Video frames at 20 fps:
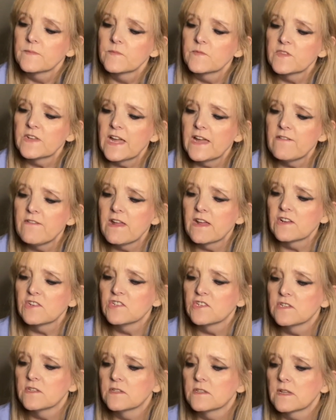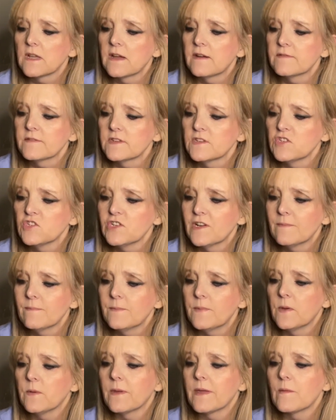Directions: after
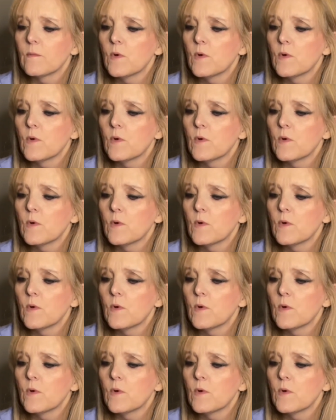shampooing,